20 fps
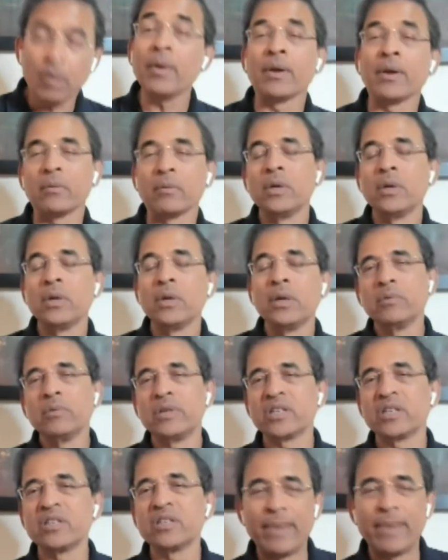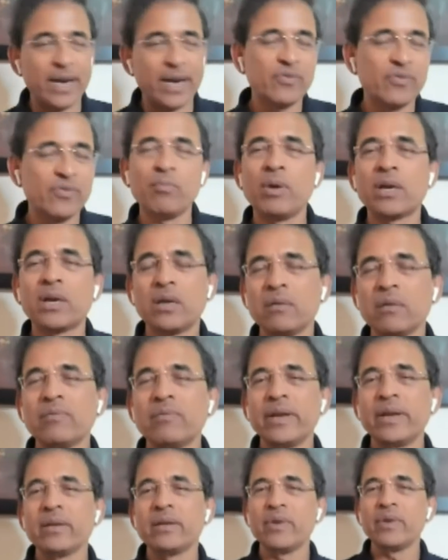Well, it doesn't matter for Buttler.
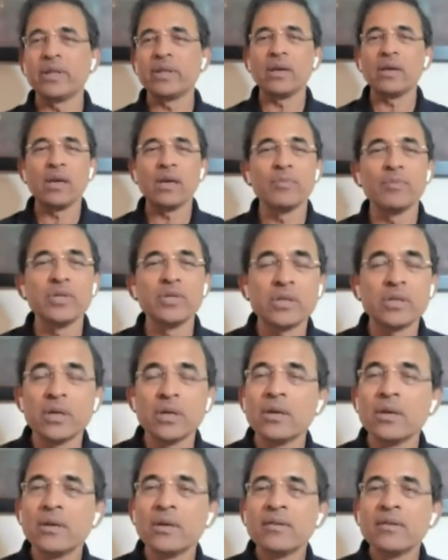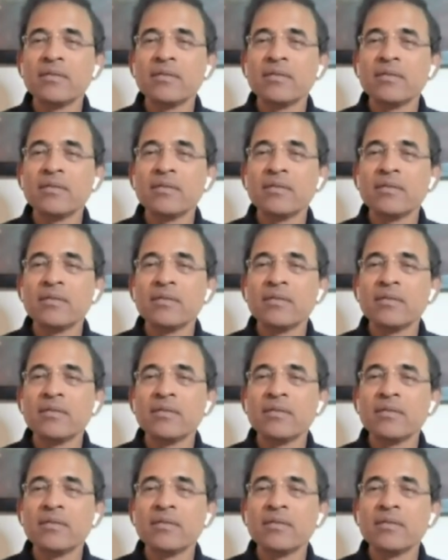It's at Pune. The game is.